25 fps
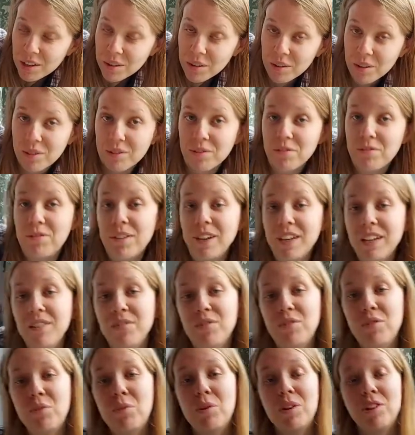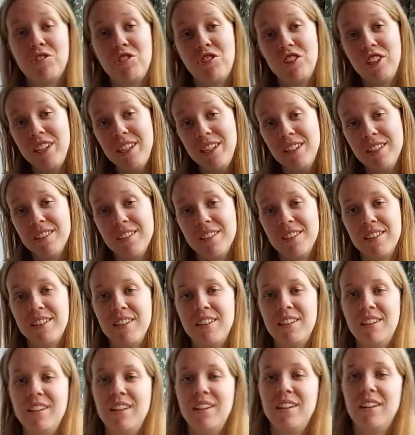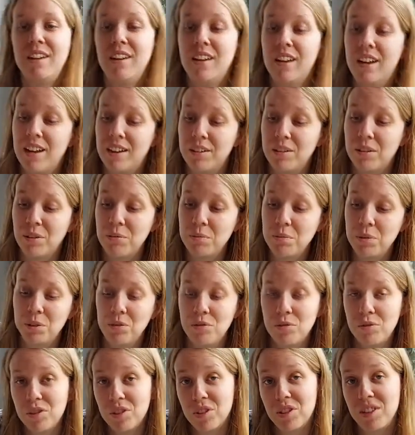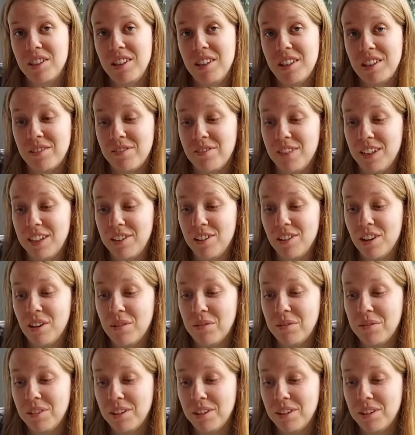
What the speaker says: Well, thank you for watching. I hope you enjoyed this video.